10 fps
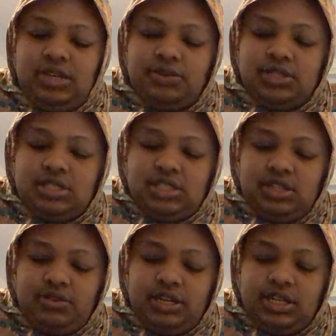he wasn't
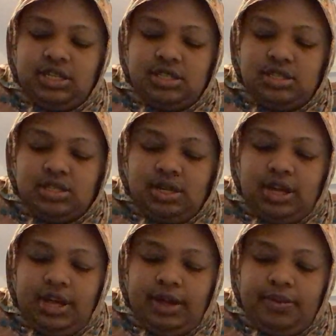serious
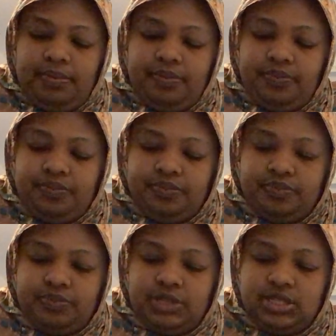
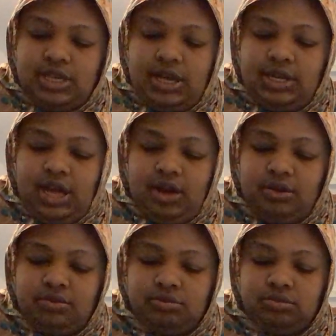to settle
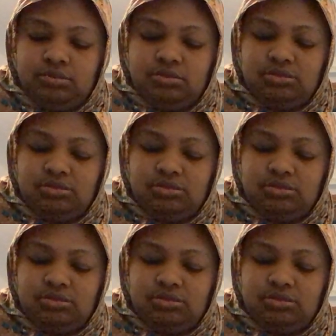down.